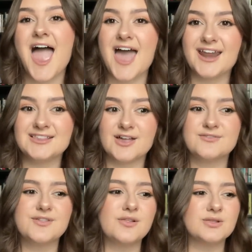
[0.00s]
and I
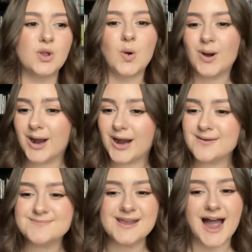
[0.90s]
loved the
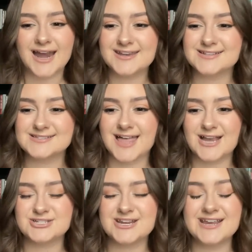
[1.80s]
lore behind the
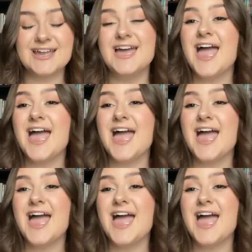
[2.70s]
slashing.